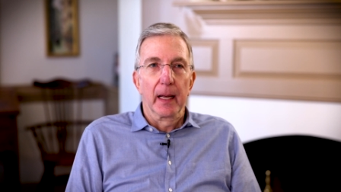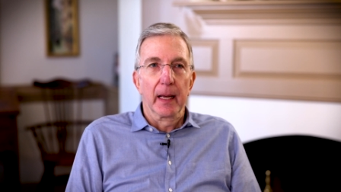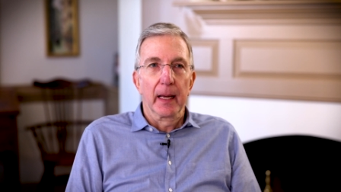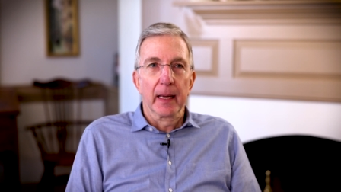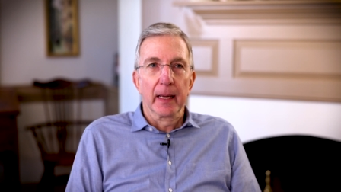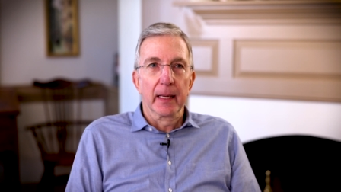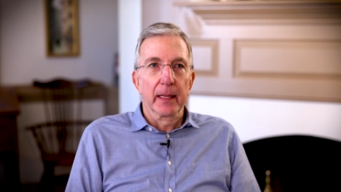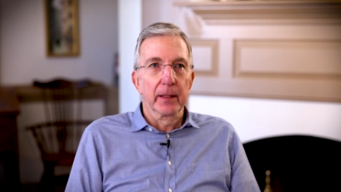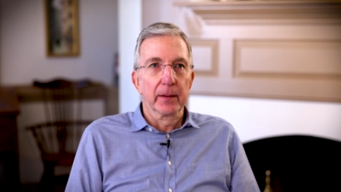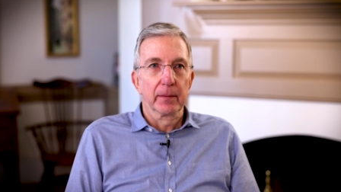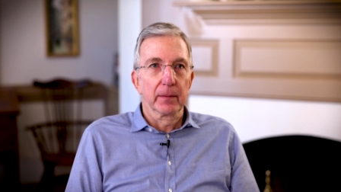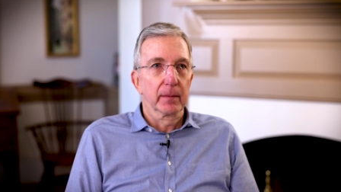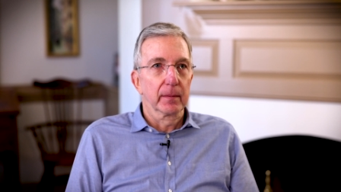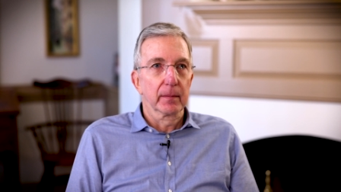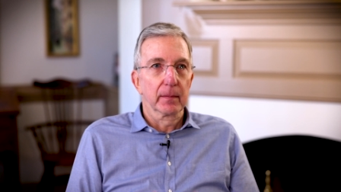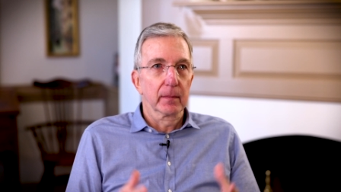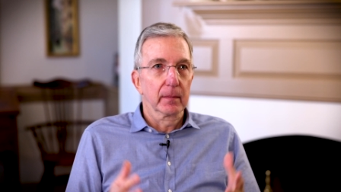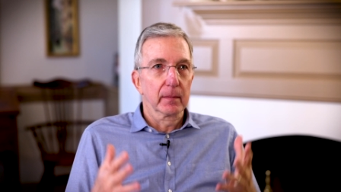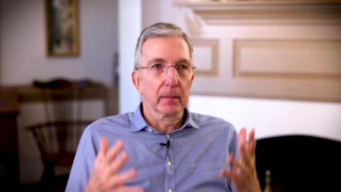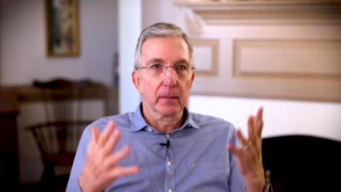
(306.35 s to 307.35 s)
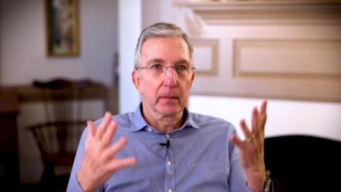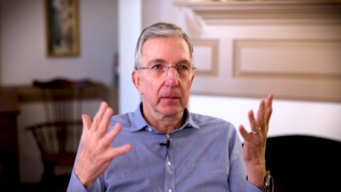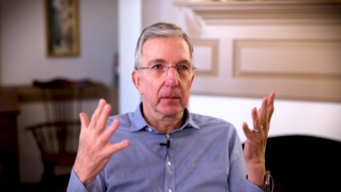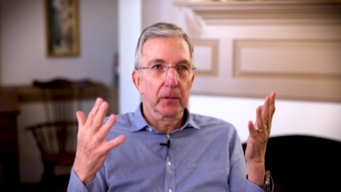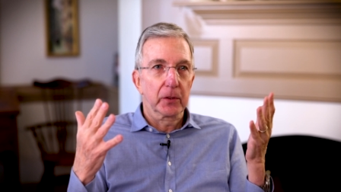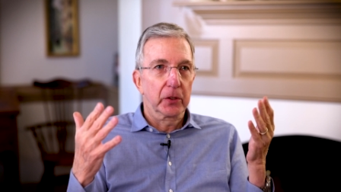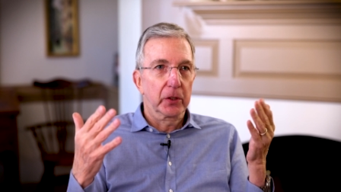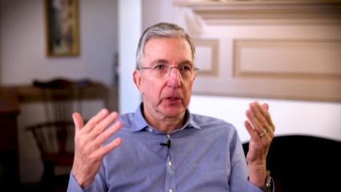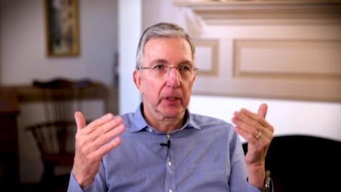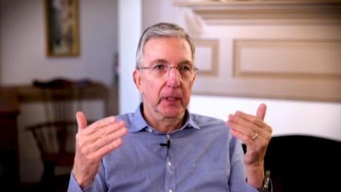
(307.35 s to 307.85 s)
And
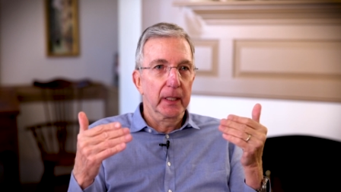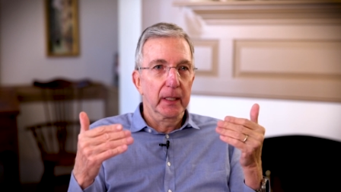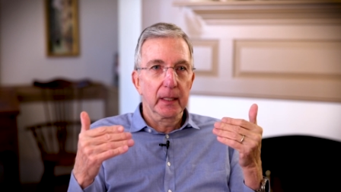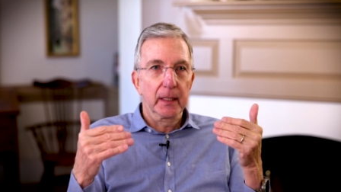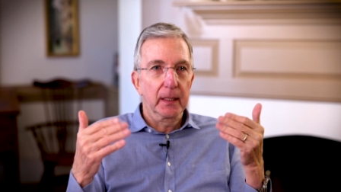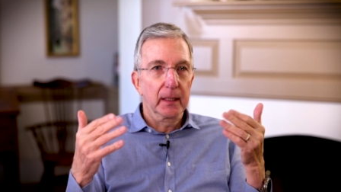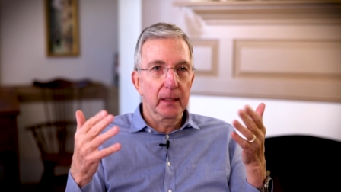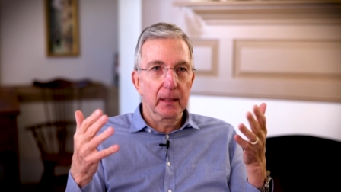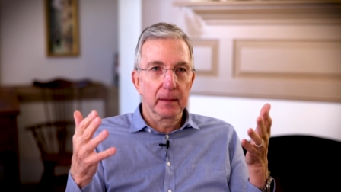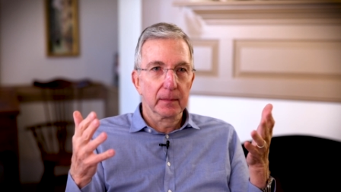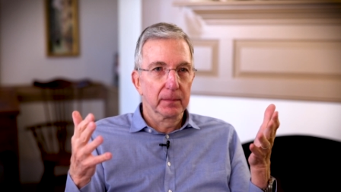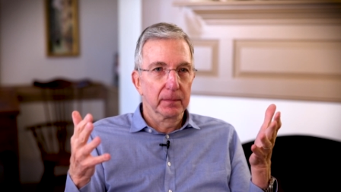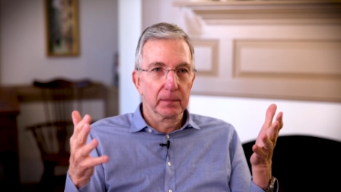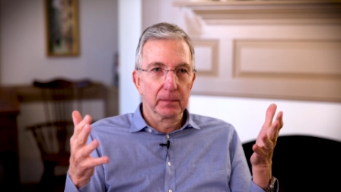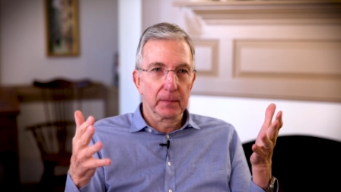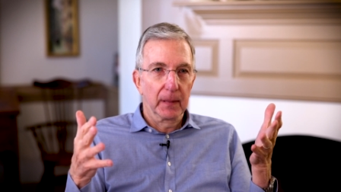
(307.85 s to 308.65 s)
she